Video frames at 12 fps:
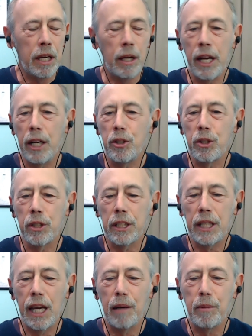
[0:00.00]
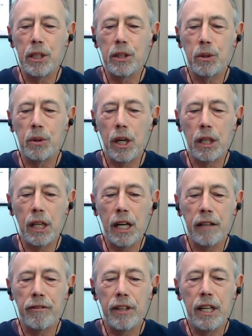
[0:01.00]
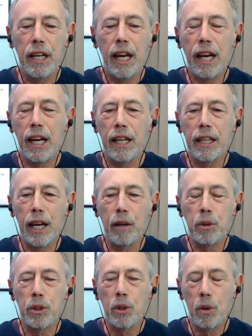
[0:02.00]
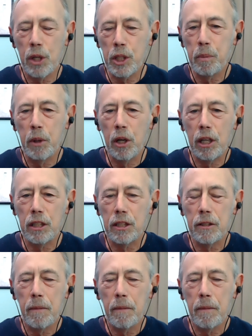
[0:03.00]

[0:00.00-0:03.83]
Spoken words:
angel that came into our life, and that was Horace Barnes.